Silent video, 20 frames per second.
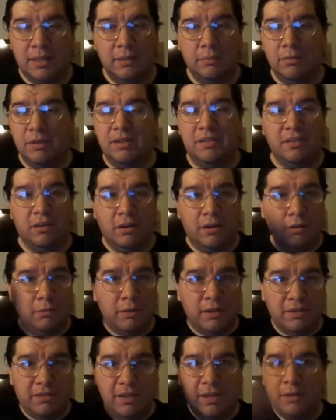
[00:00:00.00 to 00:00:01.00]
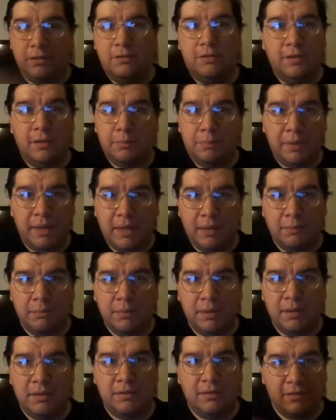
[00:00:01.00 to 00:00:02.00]
Yeah, he went all the way down to the
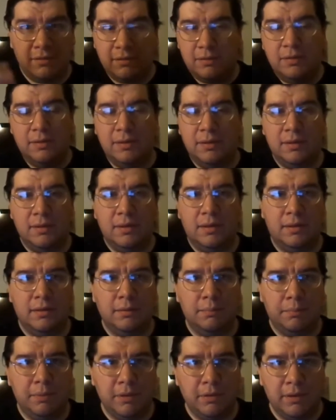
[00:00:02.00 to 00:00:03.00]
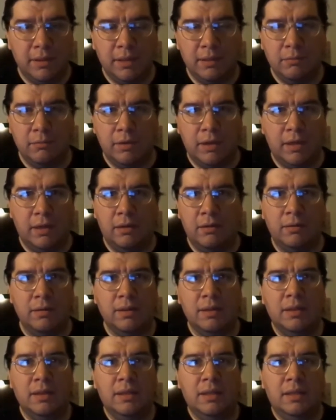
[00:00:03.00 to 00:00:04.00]
pavement of the building
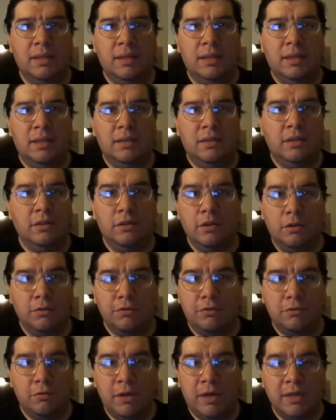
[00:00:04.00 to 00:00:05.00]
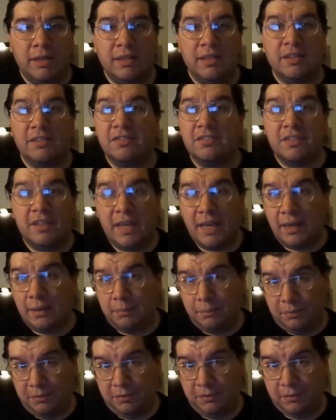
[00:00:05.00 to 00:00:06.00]
while the ghost dragon
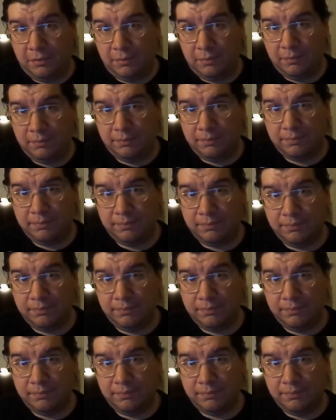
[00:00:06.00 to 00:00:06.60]
escapes.